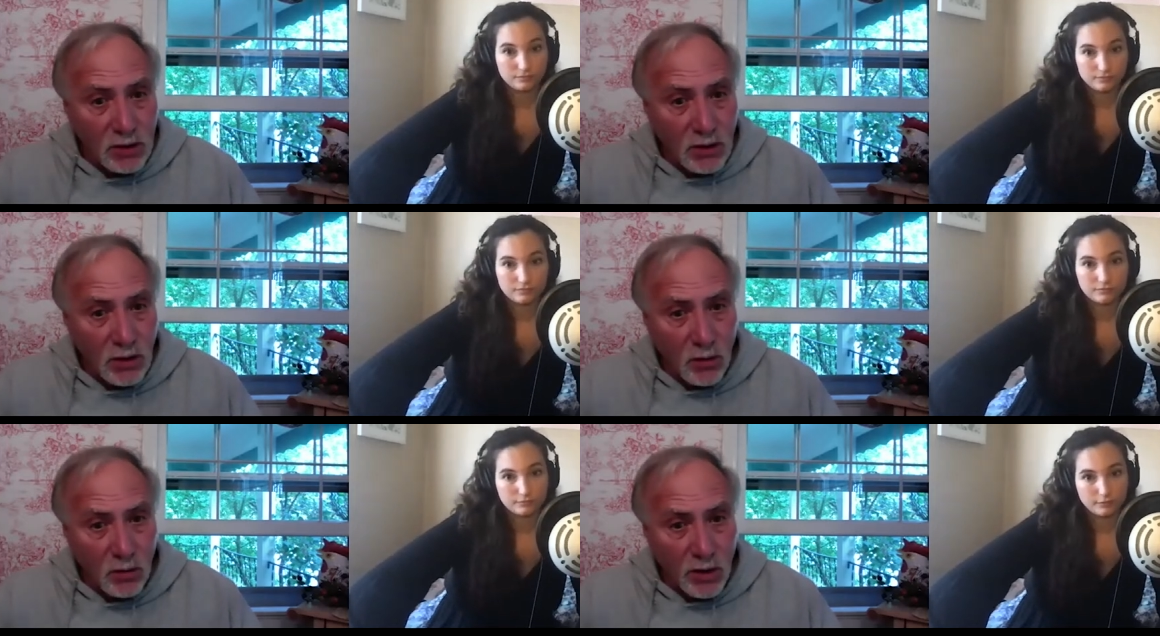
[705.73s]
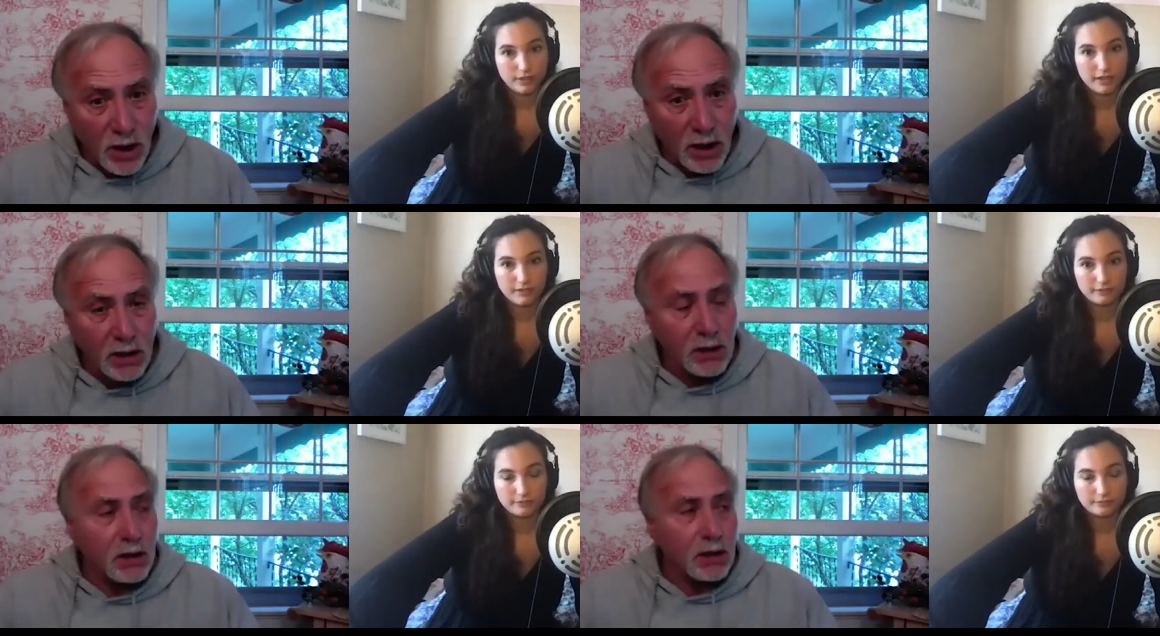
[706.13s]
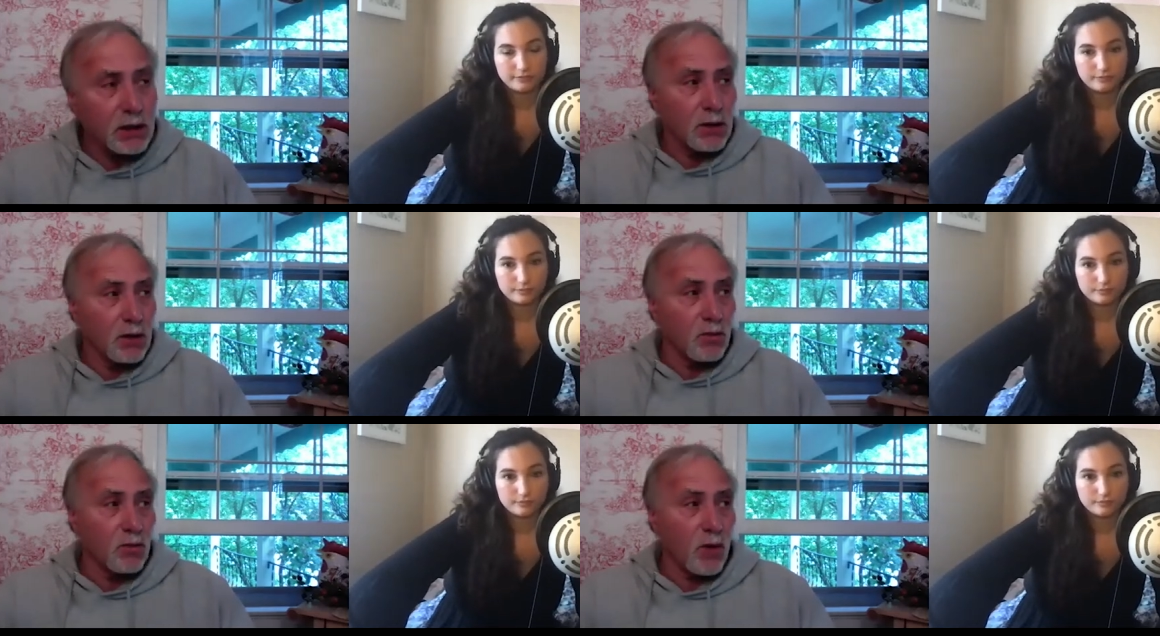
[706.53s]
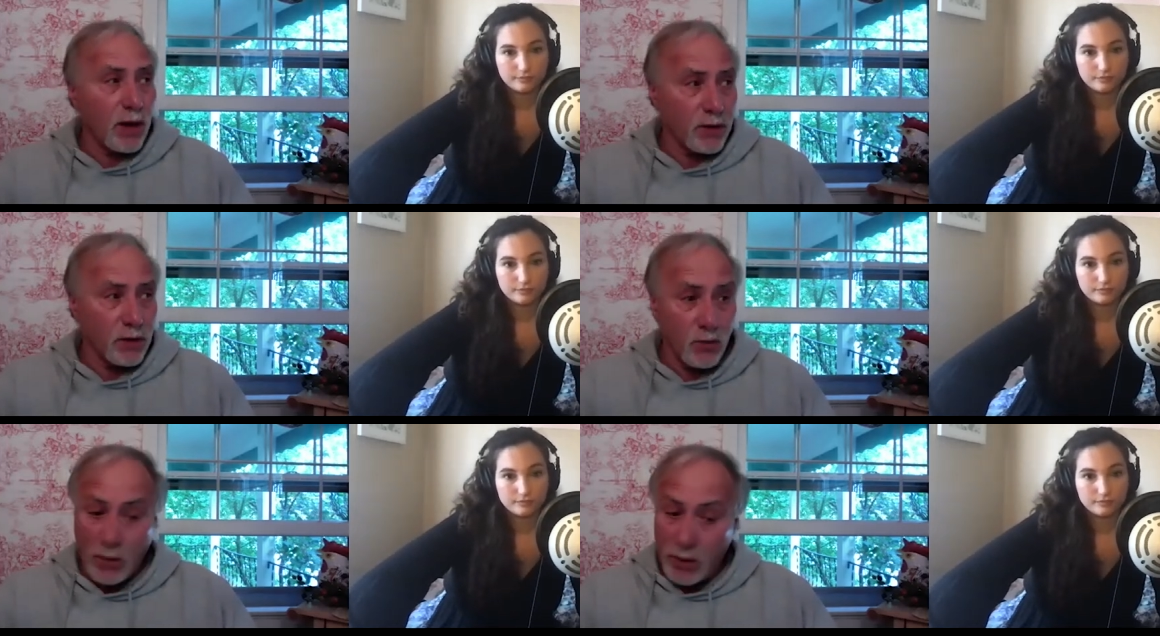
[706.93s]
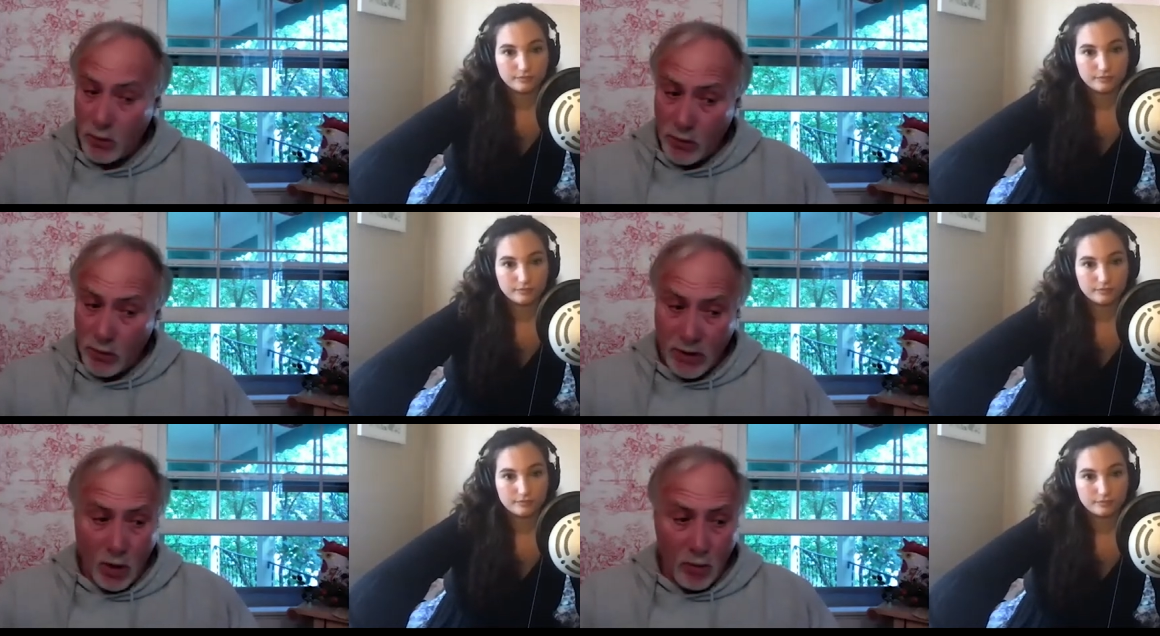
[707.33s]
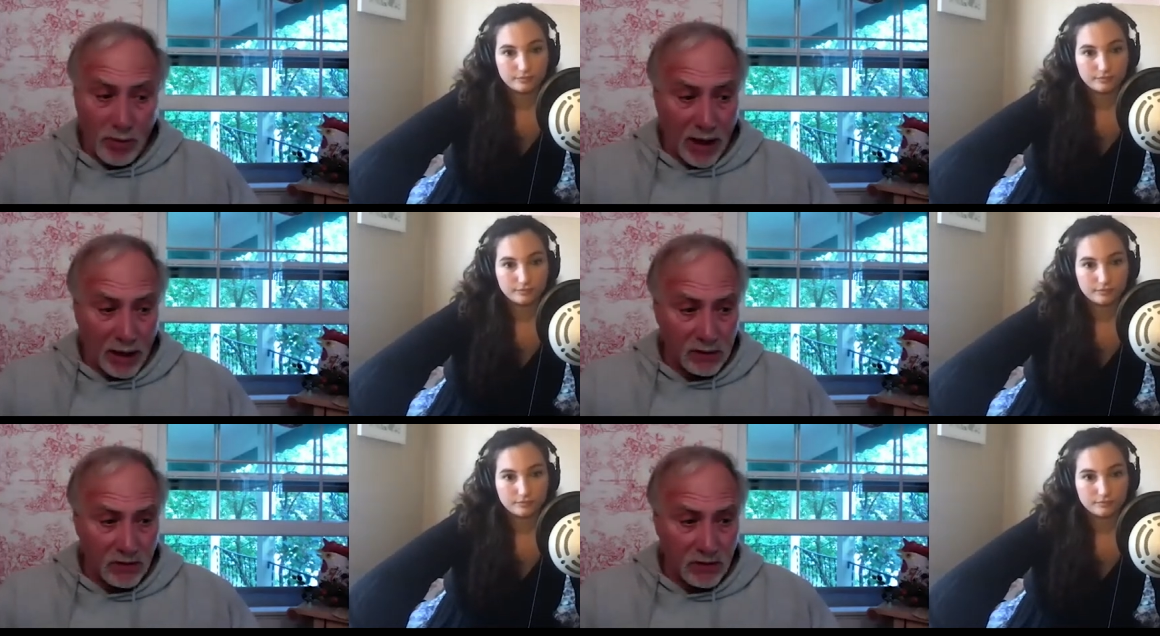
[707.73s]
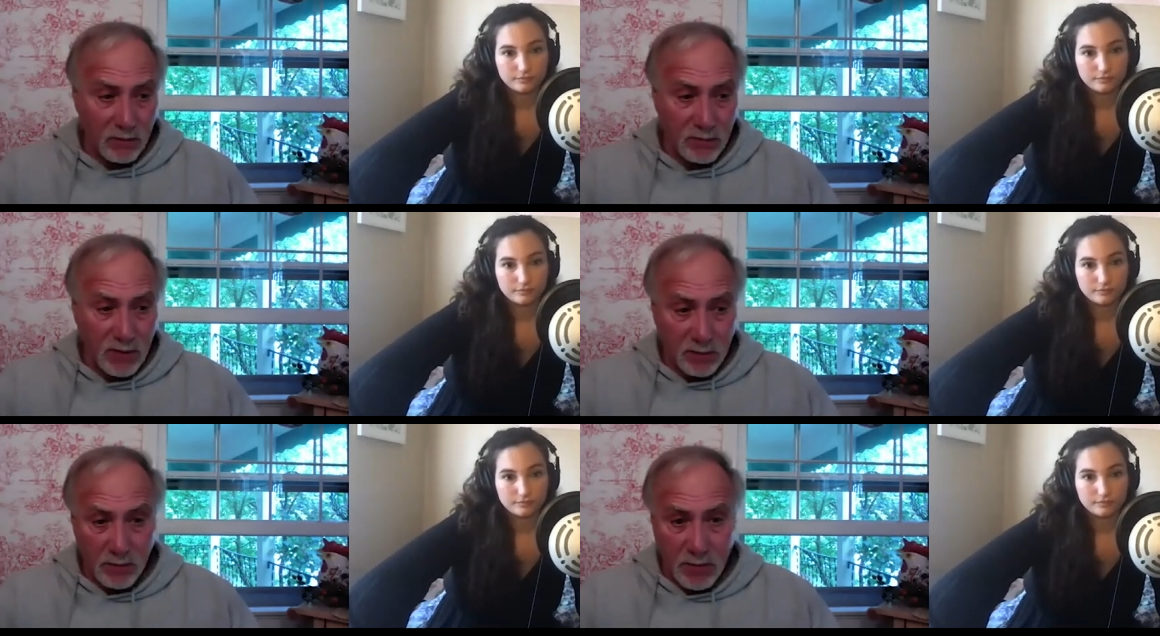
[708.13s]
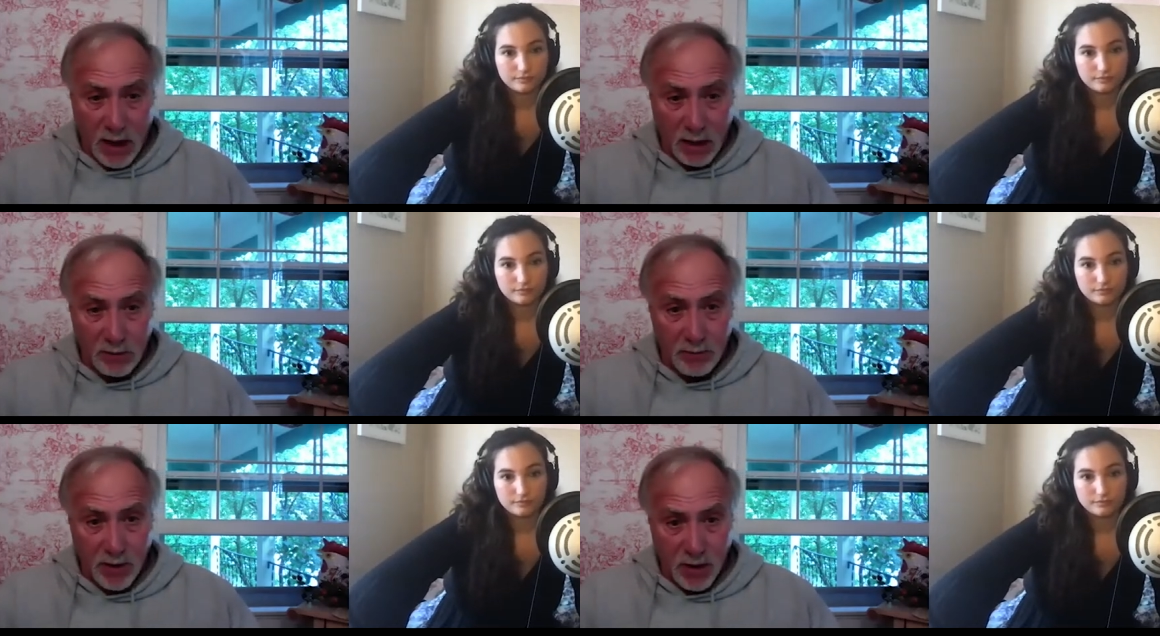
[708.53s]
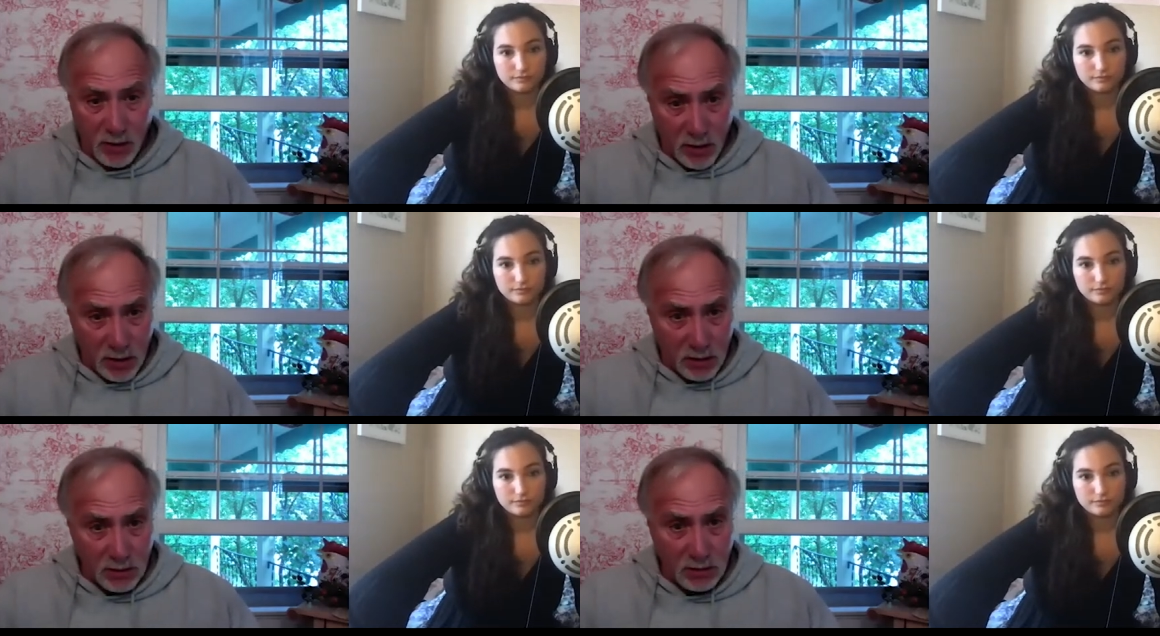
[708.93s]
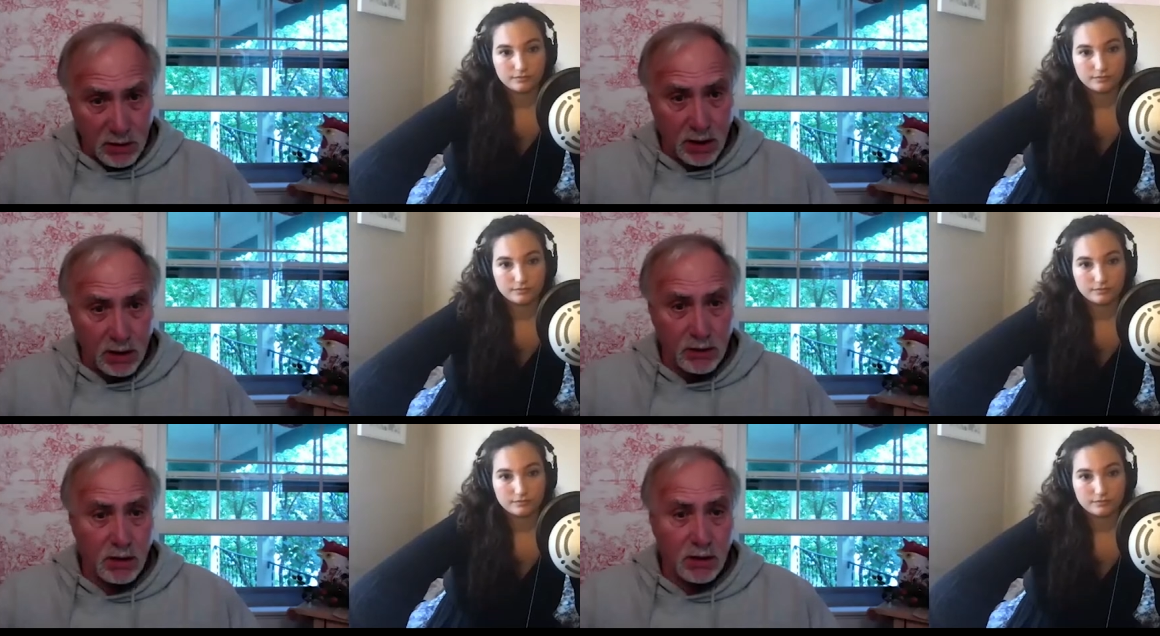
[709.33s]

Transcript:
Speaker 1: Okay, whether whether we go back to the Mi'kmaq burial ground